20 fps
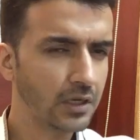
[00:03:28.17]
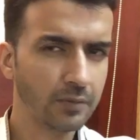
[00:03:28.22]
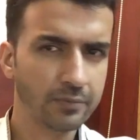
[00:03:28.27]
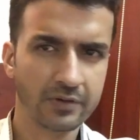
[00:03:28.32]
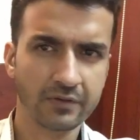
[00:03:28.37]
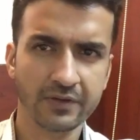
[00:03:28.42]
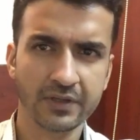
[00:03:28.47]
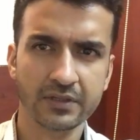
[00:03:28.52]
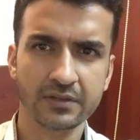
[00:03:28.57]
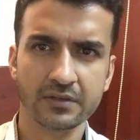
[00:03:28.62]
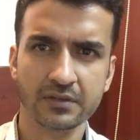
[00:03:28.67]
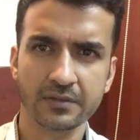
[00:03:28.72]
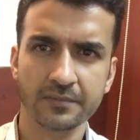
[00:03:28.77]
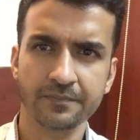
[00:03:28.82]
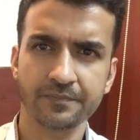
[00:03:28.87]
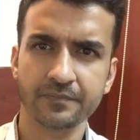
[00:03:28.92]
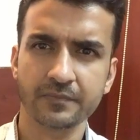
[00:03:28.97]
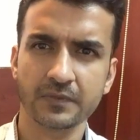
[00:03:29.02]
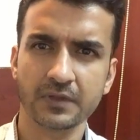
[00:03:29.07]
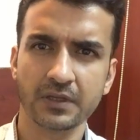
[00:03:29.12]
Now
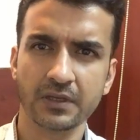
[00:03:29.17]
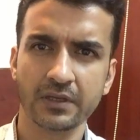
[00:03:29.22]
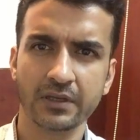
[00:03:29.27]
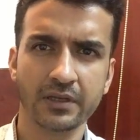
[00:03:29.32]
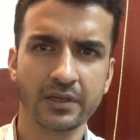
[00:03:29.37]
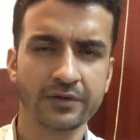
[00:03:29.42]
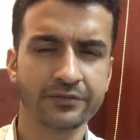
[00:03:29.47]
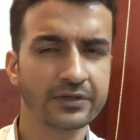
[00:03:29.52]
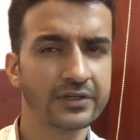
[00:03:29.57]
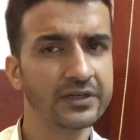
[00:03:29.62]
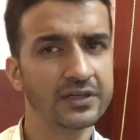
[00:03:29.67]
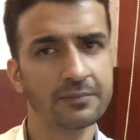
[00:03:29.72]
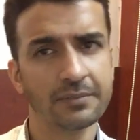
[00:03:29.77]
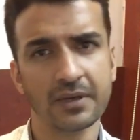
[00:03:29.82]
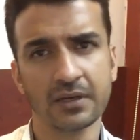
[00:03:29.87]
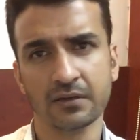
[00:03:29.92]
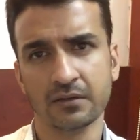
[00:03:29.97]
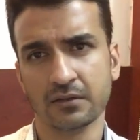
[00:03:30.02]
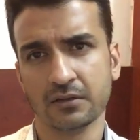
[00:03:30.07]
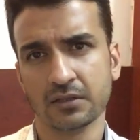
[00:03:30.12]
Parvez, it really
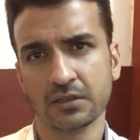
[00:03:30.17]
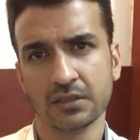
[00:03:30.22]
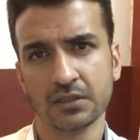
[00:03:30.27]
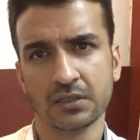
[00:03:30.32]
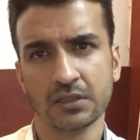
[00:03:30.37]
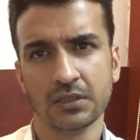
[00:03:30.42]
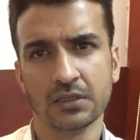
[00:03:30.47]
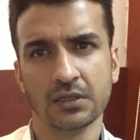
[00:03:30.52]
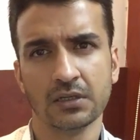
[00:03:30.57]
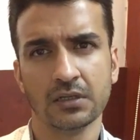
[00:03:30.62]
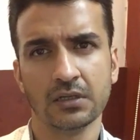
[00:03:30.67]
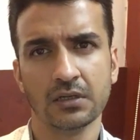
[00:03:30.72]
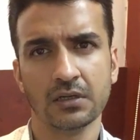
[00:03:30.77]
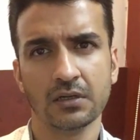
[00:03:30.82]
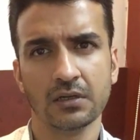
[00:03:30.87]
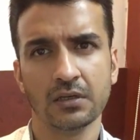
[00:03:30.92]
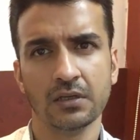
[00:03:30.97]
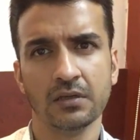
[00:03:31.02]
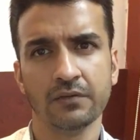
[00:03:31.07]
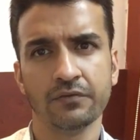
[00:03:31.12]
depends.
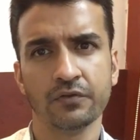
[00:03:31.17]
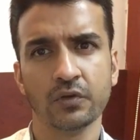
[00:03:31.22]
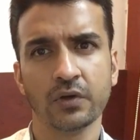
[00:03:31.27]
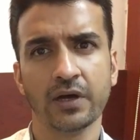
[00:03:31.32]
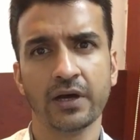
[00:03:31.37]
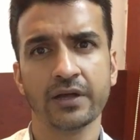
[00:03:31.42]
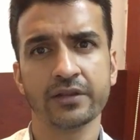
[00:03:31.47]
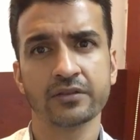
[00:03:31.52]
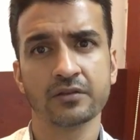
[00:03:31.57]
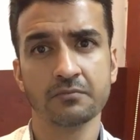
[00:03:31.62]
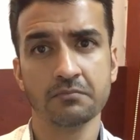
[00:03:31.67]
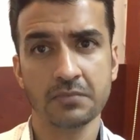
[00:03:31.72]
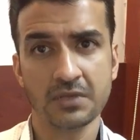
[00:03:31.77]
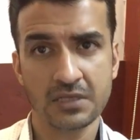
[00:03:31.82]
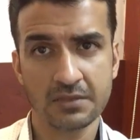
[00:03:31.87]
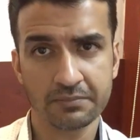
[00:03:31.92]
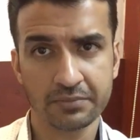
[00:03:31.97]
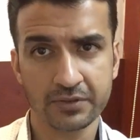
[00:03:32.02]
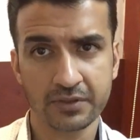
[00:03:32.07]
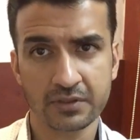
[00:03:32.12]
If you ask
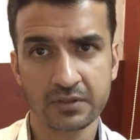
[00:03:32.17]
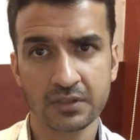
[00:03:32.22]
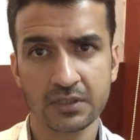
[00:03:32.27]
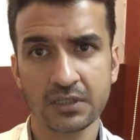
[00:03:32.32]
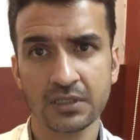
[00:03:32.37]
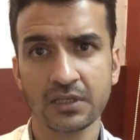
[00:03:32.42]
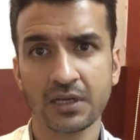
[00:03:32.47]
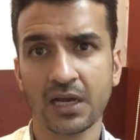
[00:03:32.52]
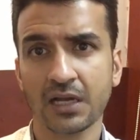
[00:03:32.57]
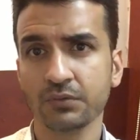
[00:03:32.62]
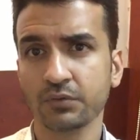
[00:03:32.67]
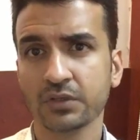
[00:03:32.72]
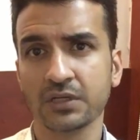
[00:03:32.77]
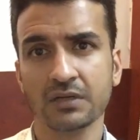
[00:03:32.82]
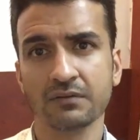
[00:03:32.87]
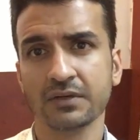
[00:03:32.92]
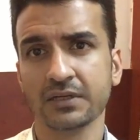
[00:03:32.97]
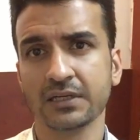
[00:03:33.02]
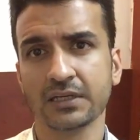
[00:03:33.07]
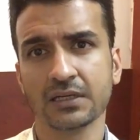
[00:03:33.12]
me personally, I would
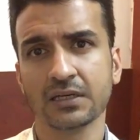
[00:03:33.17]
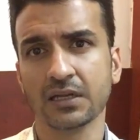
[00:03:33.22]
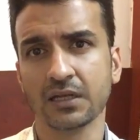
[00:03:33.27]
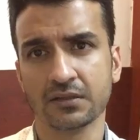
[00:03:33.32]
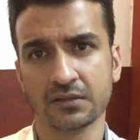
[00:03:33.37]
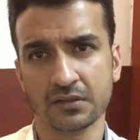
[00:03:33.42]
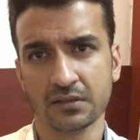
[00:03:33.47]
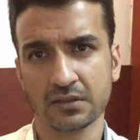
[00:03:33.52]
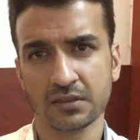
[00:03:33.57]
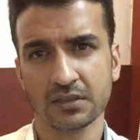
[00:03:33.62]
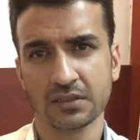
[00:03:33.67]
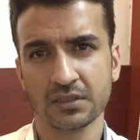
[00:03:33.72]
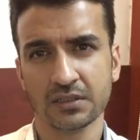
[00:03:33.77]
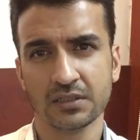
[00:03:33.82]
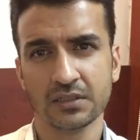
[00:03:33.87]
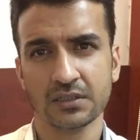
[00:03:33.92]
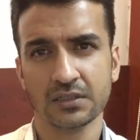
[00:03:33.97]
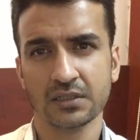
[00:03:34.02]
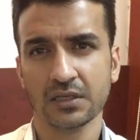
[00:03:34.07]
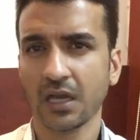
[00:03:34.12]
never take classes.
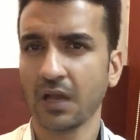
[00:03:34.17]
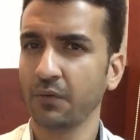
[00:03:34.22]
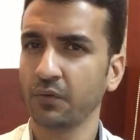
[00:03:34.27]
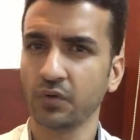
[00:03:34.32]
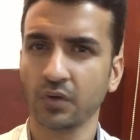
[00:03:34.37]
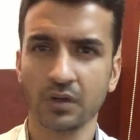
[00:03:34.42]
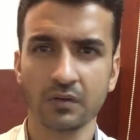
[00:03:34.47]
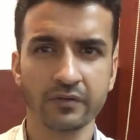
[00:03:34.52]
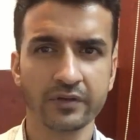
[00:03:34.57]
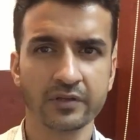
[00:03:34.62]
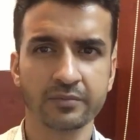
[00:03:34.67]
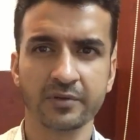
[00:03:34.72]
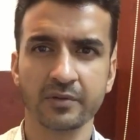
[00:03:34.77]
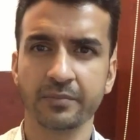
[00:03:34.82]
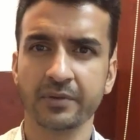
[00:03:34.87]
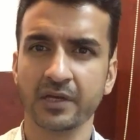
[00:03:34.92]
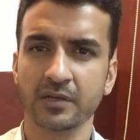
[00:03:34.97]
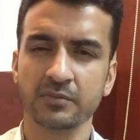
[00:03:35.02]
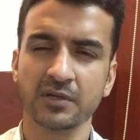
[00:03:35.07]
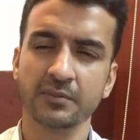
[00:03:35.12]
I would always
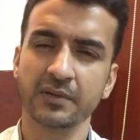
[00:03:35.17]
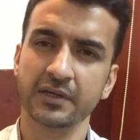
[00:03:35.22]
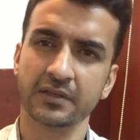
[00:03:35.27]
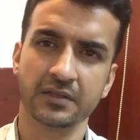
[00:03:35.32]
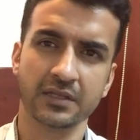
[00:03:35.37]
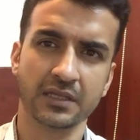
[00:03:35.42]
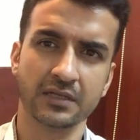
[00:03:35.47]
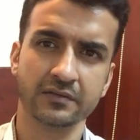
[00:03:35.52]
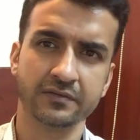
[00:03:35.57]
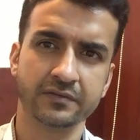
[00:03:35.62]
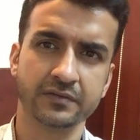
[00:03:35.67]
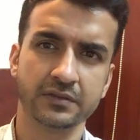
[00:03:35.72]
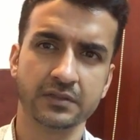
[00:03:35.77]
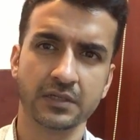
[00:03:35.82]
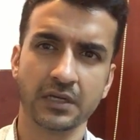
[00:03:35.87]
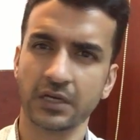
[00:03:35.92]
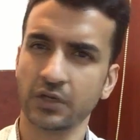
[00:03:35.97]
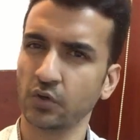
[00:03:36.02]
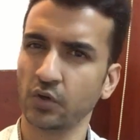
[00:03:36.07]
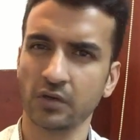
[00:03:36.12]
prepare by myself,
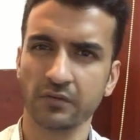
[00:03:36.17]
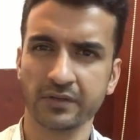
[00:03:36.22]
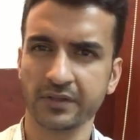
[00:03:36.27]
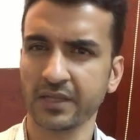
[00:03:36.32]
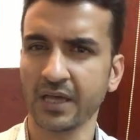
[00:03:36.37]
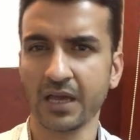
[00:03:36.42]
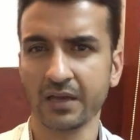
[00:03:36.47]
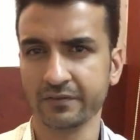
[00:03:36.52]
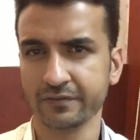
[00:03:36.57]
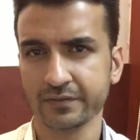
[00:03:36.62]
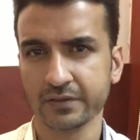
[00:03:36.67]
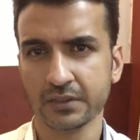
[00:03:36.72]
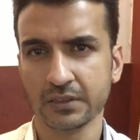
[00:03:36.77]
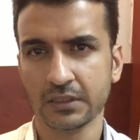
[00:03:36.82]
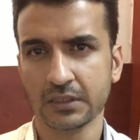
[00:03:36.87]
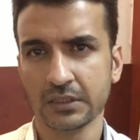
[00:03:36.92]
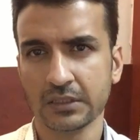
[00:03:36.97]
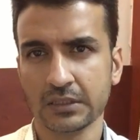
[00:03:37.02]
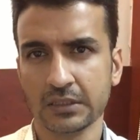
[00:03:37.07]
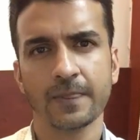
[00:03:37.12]
and I always have.
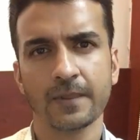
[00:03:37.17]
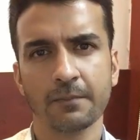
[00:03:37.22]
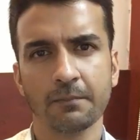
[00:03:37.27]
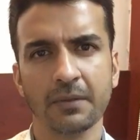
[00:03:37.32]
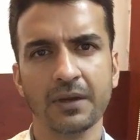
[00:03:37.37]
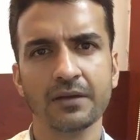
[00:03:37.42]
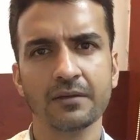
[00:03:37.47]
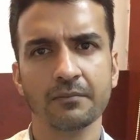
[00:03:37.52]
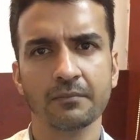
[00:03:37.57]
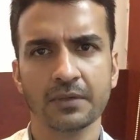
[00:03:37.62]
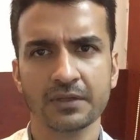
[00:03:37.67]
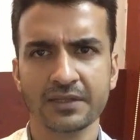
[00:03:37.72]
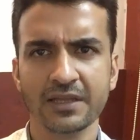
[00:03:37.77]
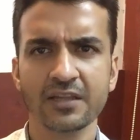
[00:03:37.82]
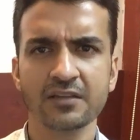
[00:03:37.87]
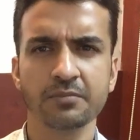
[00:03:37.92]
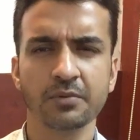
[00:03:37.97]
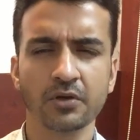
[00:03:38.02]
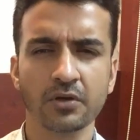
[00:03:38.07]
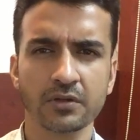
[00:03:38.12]
But
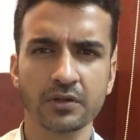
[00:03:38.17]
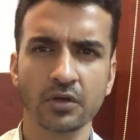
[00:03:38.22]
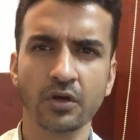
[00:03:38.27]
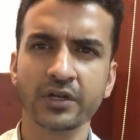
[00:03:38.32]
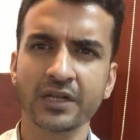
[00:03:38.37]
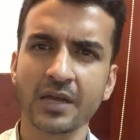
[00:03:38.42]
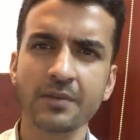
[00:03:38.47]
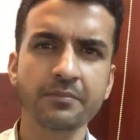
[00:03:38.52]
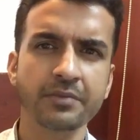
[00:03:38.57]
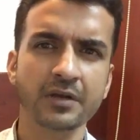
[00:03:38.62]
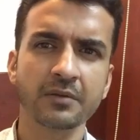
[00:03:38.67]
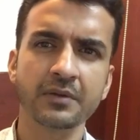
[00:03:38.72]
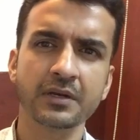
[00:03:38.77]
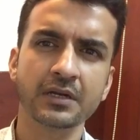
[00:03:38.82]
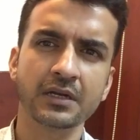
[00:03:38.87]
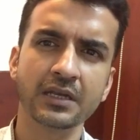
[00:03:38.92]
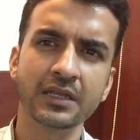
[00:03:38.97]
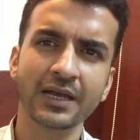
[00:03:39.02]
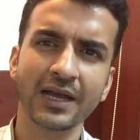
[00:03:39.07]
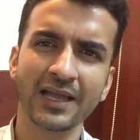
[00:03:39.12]
that's because
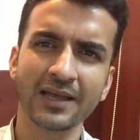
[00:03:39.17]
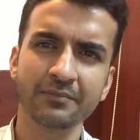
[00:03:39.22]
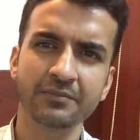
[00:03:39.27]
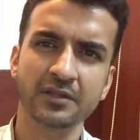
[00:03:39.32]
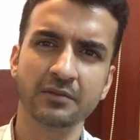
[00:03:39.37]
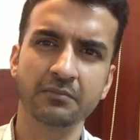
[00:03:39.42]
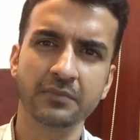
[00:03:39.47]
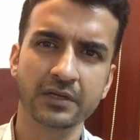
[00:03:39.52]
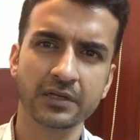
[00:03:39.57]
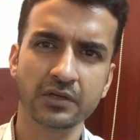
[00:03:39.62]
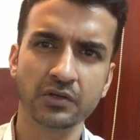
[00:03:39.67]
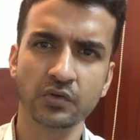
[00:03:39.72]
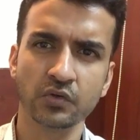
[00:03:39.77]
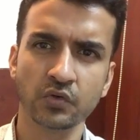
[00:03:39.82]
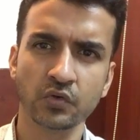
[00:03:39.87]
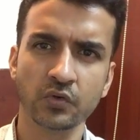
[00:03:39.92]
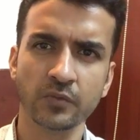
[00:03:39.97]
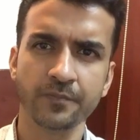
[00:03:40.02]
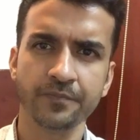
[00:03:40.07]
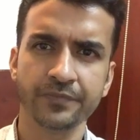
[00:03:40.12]
temperamentally I am somebody
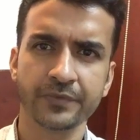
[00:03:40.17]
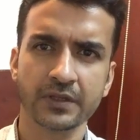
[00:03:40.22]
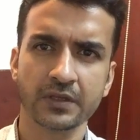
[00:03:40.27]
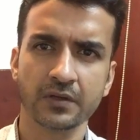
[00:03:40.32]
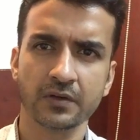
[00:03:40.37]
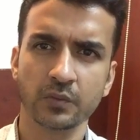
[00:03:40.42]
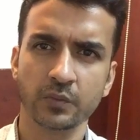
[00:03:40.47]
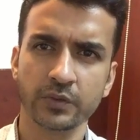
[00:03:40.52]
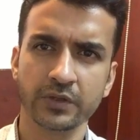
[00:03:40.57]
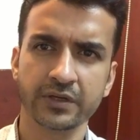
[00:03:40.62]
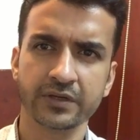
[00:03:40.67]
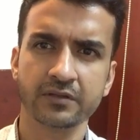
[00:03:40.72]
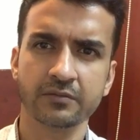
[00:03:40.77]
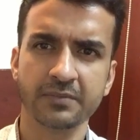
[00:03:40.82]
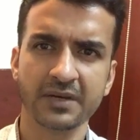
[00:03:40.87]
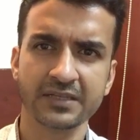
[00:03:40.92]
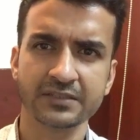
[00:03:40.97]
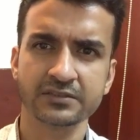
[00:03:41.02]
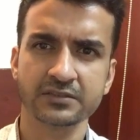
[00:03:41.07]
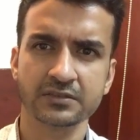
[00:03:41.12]
who
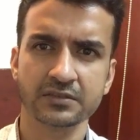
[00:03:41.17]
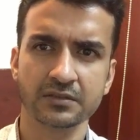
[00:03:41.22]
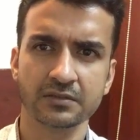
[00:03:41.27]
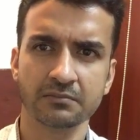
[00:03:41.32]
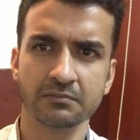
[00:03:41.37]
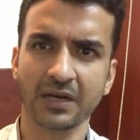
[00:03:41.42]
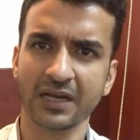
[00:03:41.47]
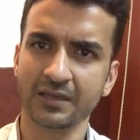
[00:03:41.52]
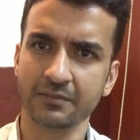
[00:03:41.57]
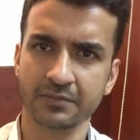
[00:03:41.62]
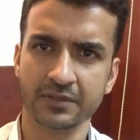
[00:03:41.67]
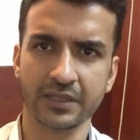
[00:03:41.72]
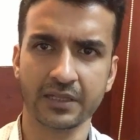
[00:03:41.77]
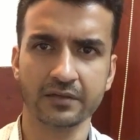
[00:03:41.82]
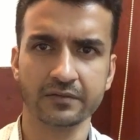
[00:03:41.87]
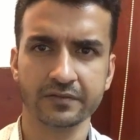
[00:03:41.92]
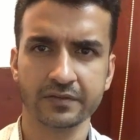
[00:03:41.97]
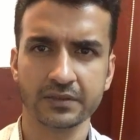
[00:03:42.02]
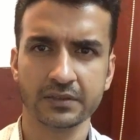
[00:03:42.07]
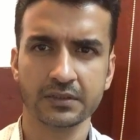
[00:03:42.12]
works best by
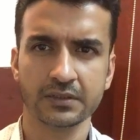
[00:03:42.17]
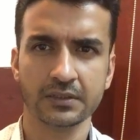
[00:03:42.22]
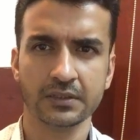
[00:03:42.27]
himself.